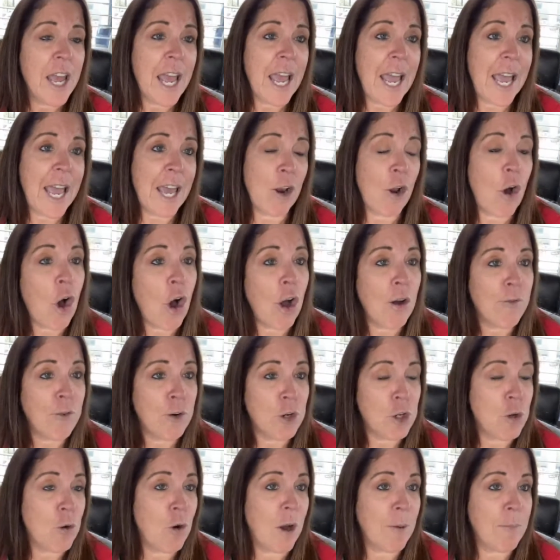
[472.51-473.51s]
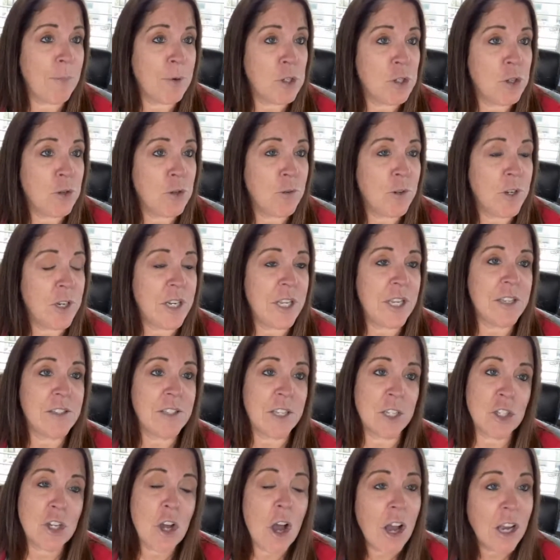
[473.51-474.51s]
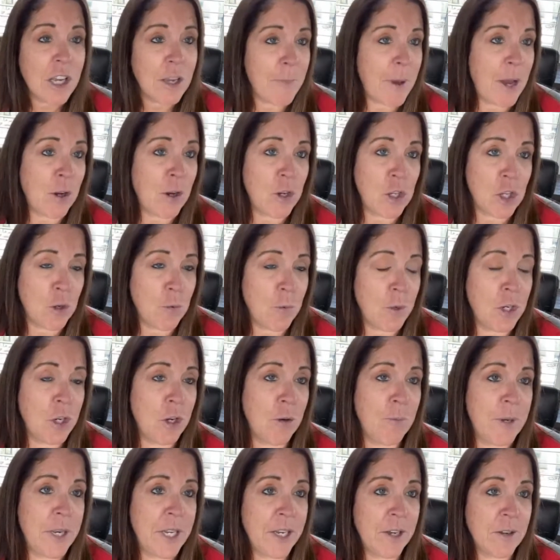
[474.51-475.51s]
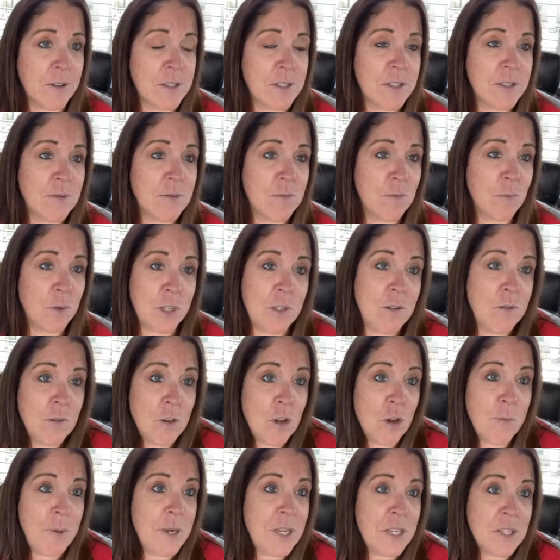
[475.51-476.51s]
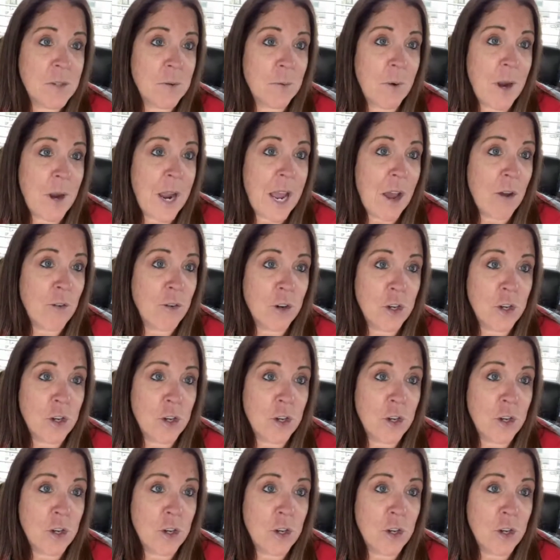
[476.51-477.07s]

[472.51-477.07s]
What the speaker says: and offer you opportunities and talk about you when nobody is around,